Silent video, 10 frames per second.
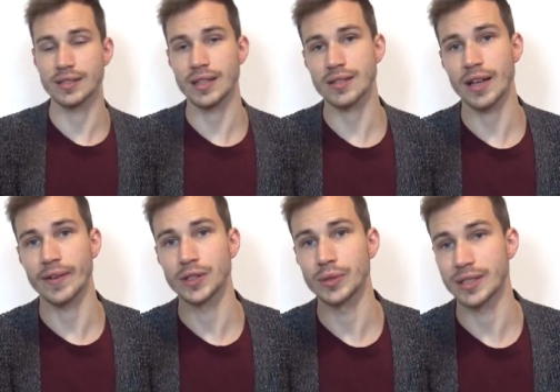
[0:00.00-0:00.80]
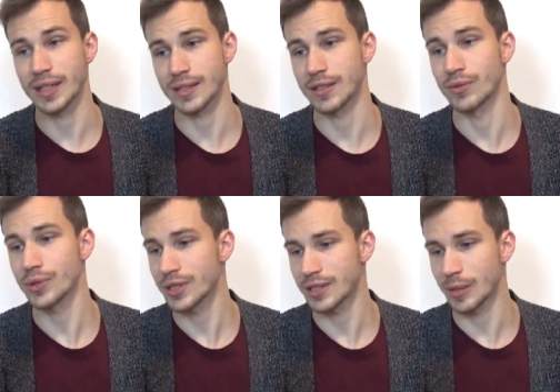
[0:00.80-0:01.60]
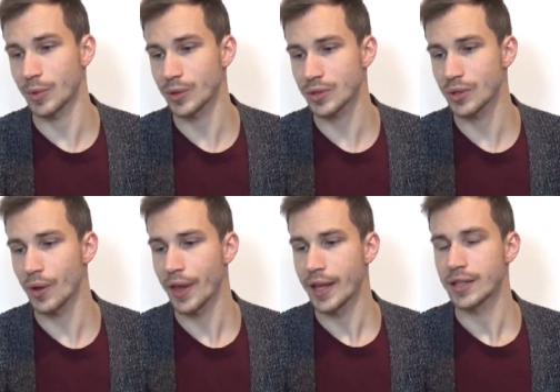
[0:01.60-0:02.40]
it doesn't have a too extensive root system also,